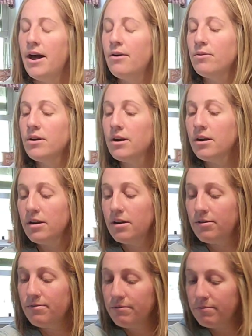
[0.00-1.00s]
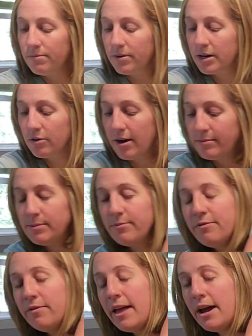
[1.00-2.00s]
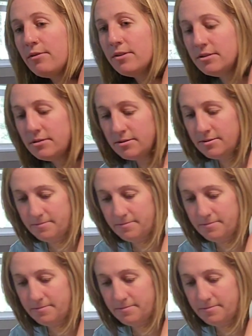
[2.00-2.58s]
our, we're gonna grab some flour.